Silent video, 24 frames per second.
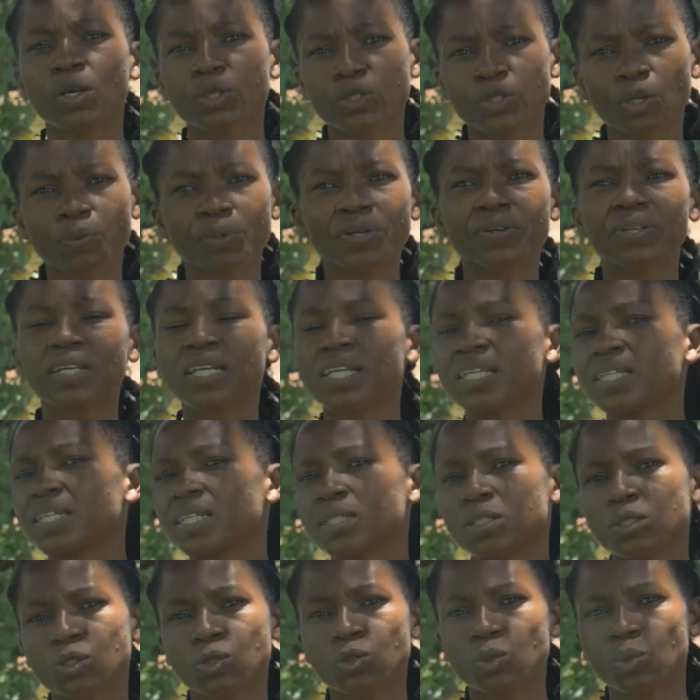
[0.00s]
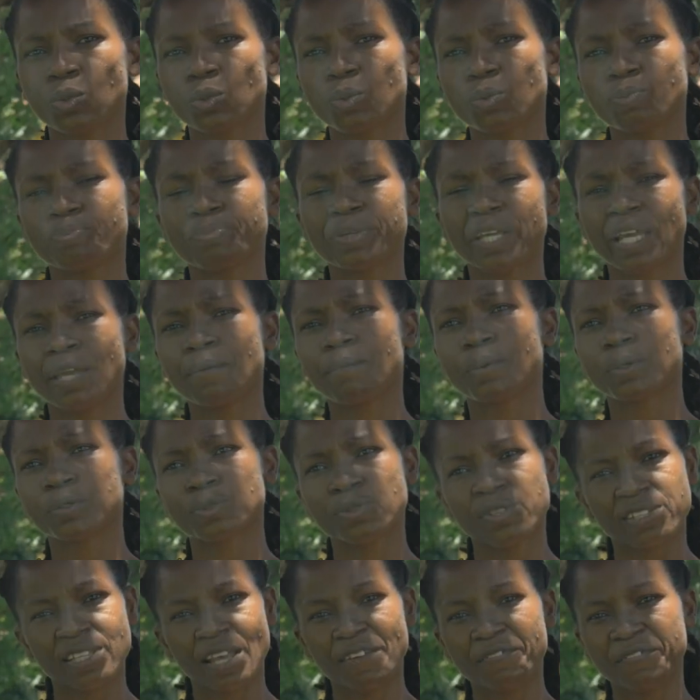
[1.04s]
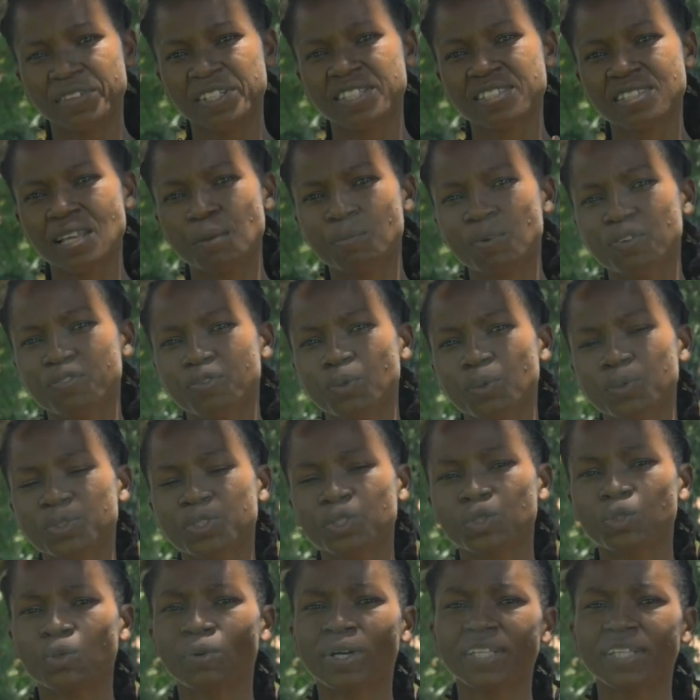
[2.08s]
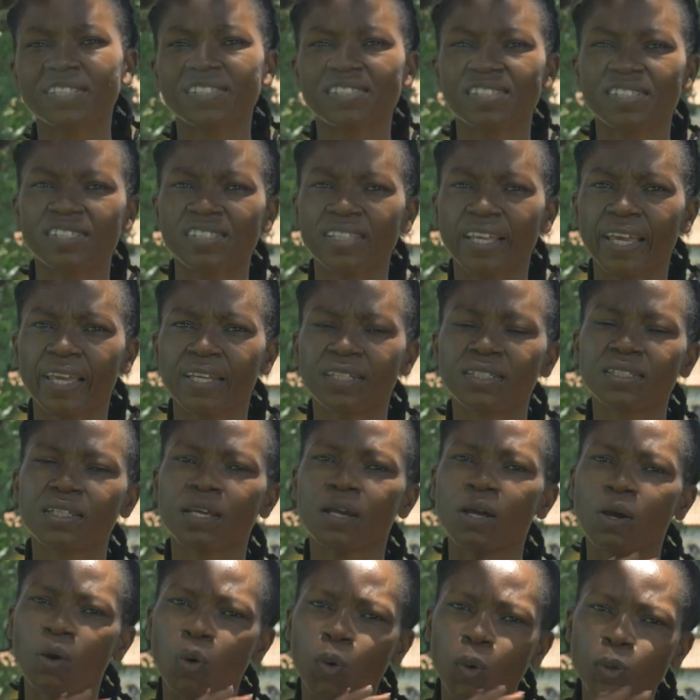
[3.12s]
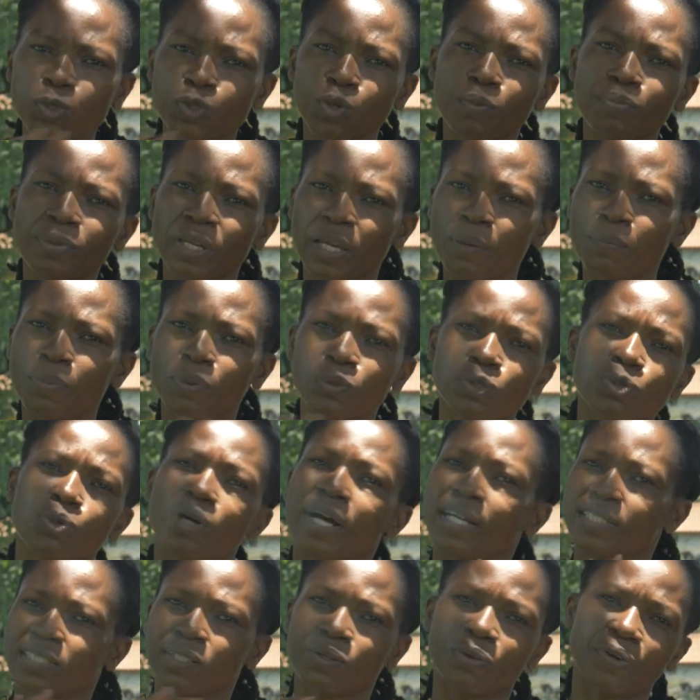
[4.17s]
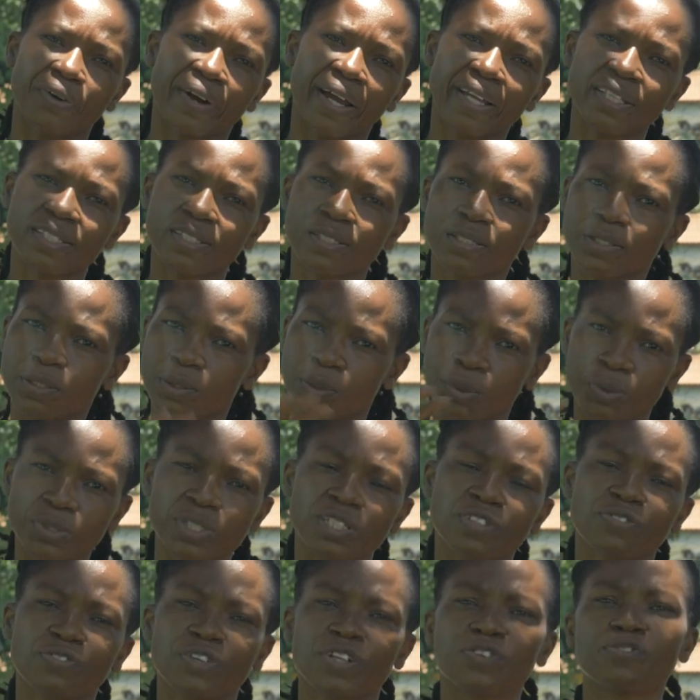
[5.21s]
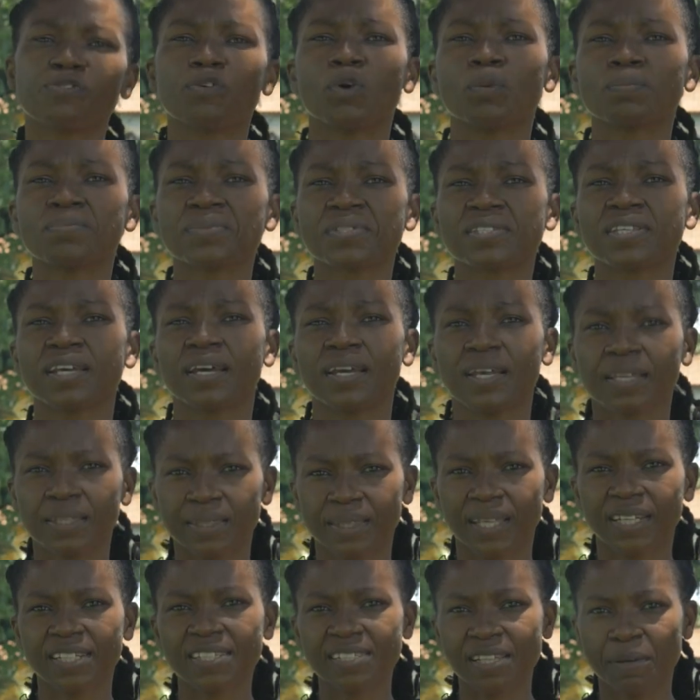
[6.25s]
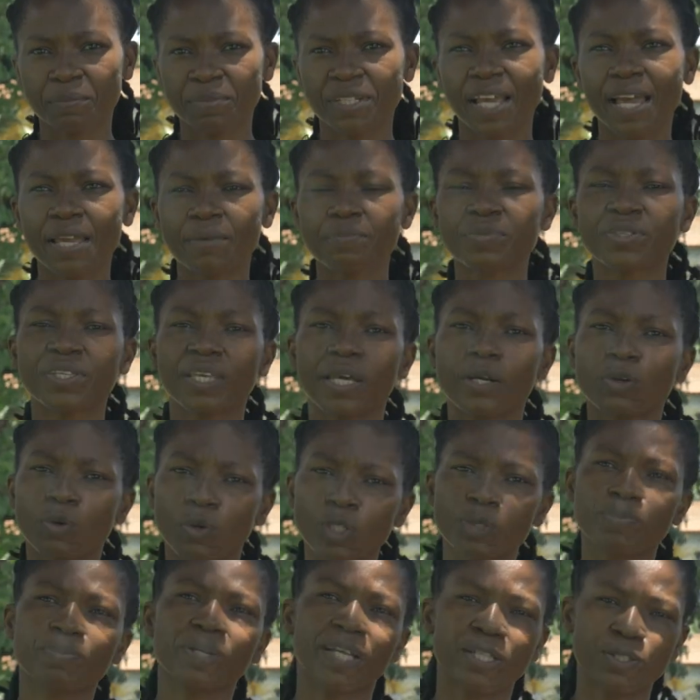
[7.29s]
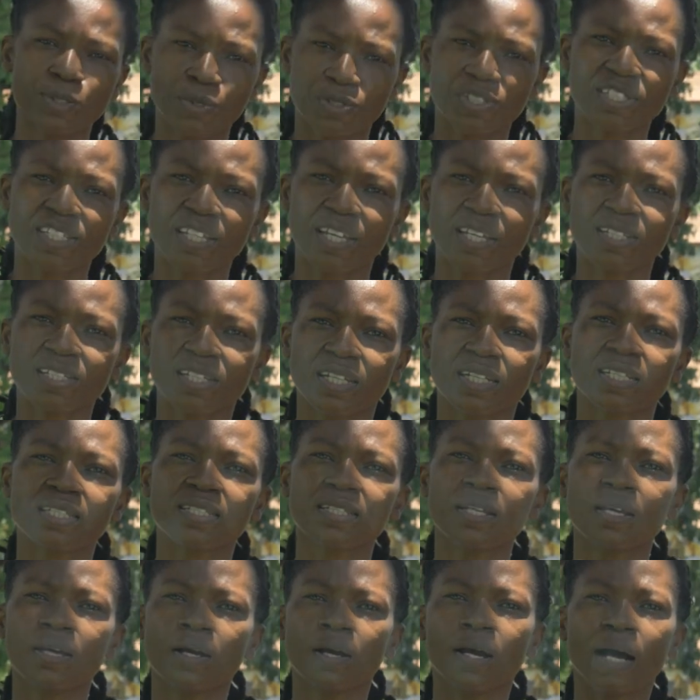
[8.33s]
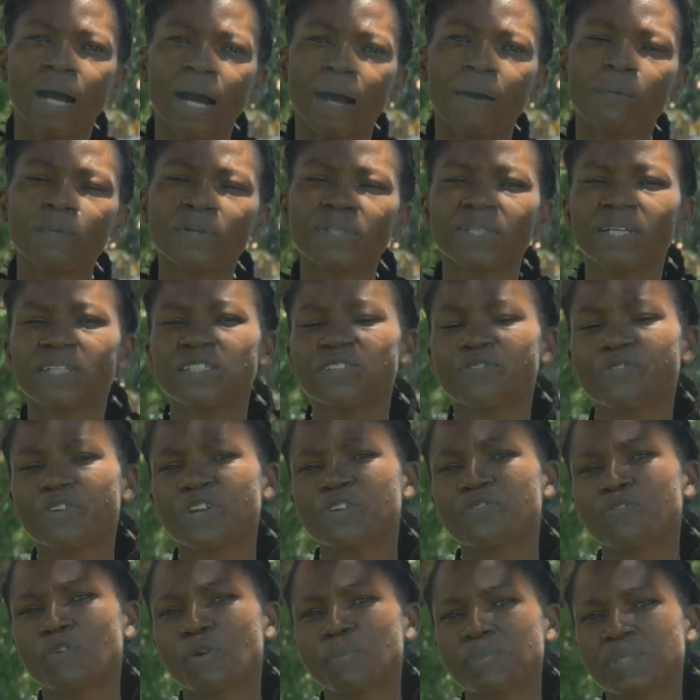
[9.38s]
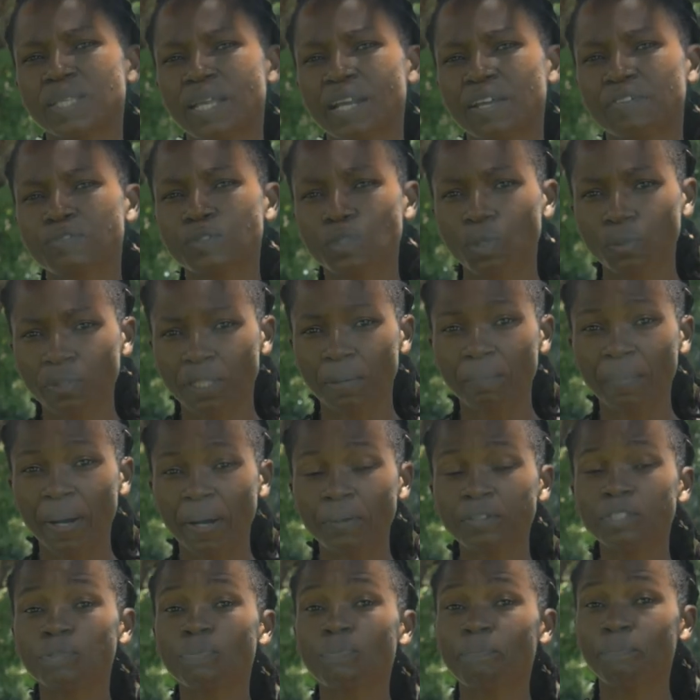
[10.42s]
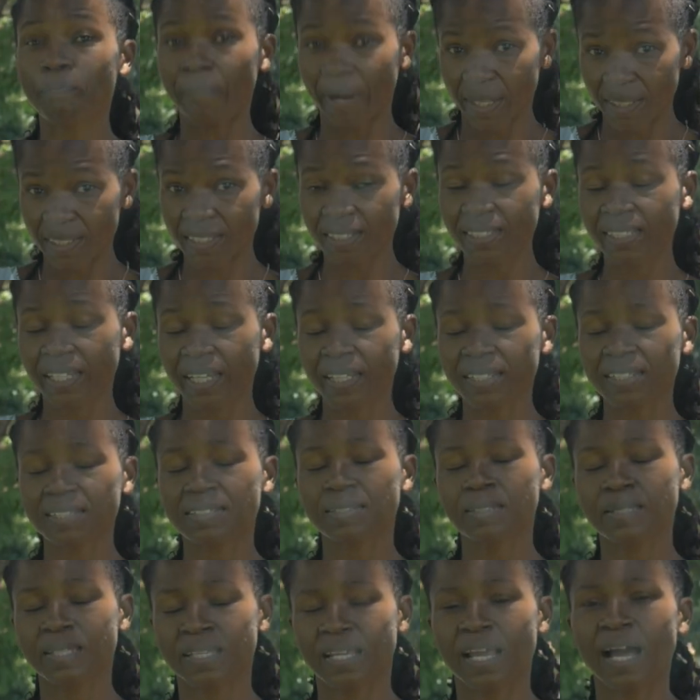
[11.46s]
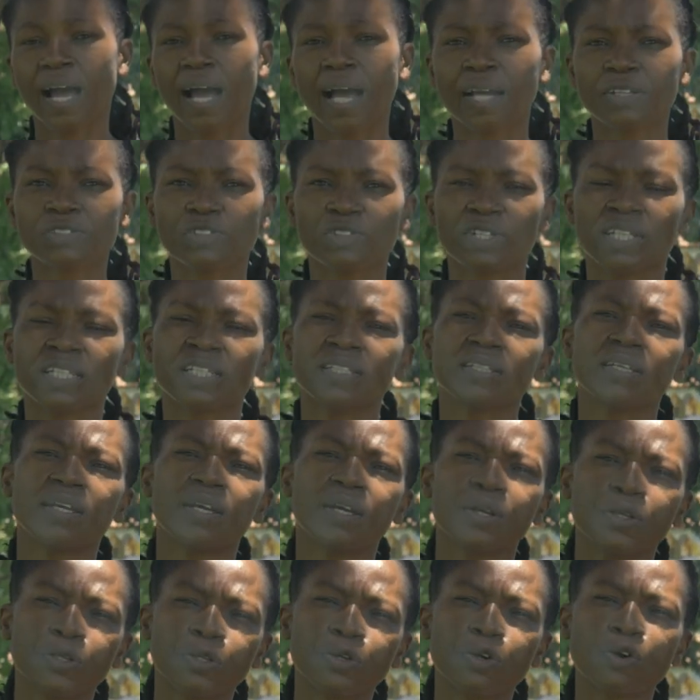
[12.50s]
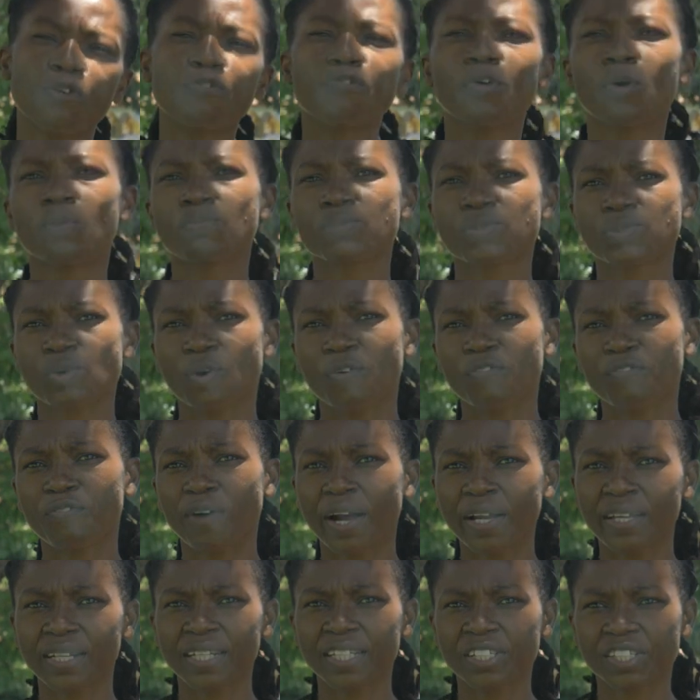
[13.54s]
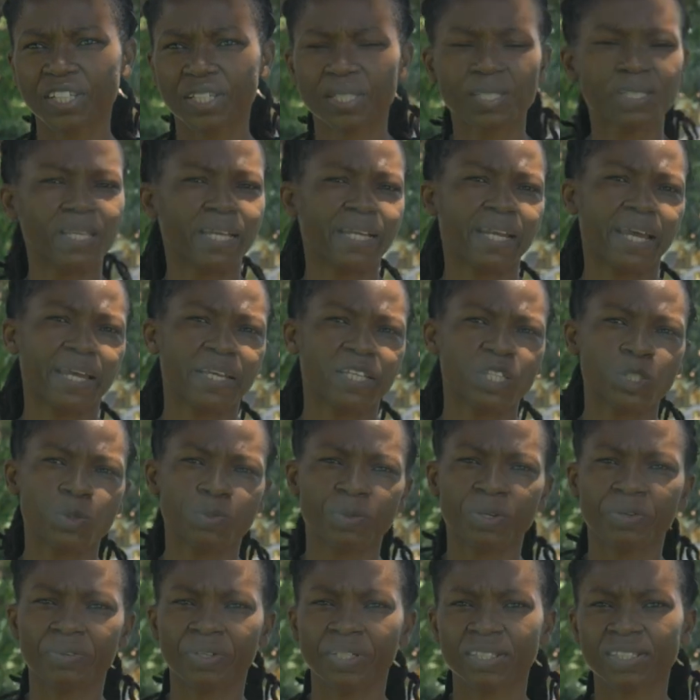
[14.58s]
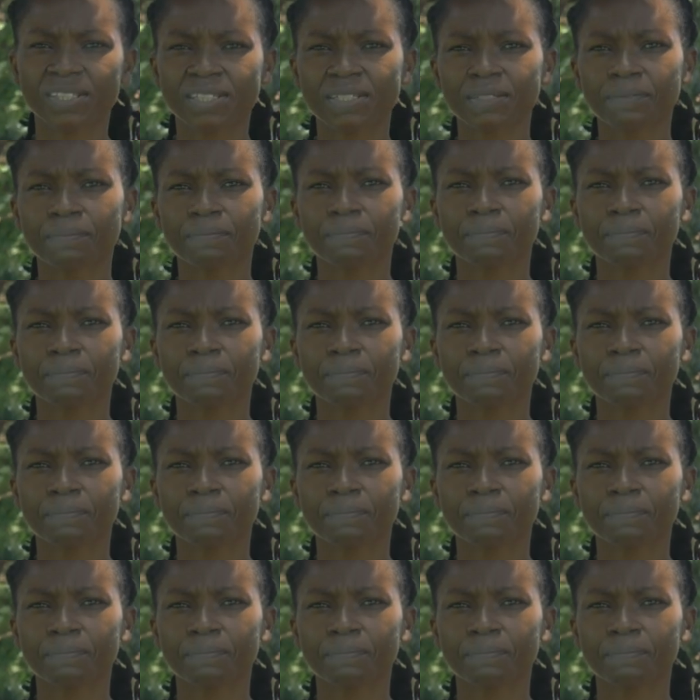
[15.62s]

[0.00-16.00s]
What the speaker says: So we really need to be able to surface some of those nuances and also be able to categorize those different forms that sometimes cannot be associated with the different forms that I've talked about, but yet they are actually, you know, forms of violations that I experienced.